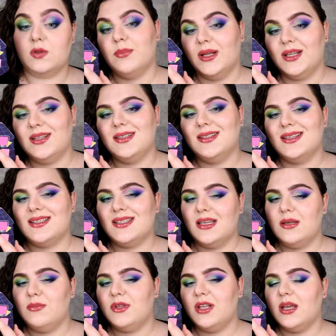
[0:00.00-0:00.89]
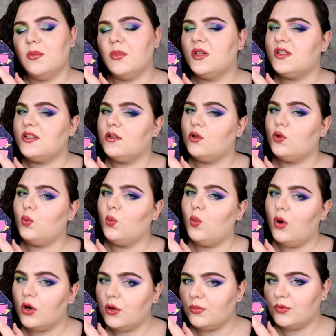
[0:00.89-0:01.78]
But in the same time, it's not
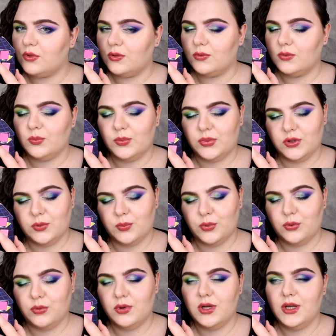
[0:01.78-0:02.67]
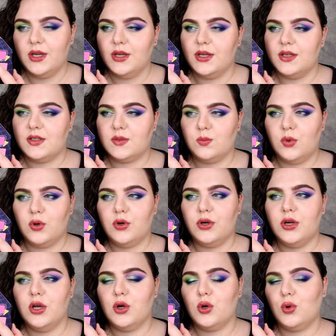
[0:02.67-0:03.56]
warm tone purple, it's
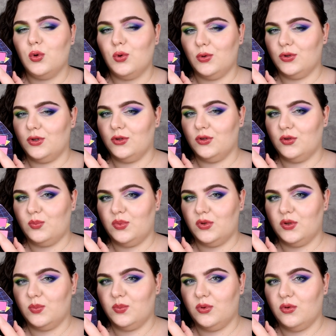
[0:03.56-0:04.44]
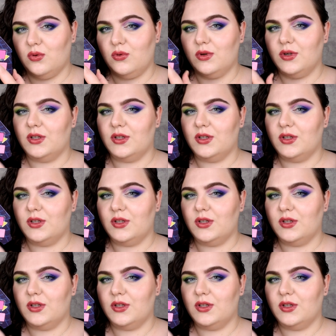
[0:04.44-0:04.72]
more cool toned purple.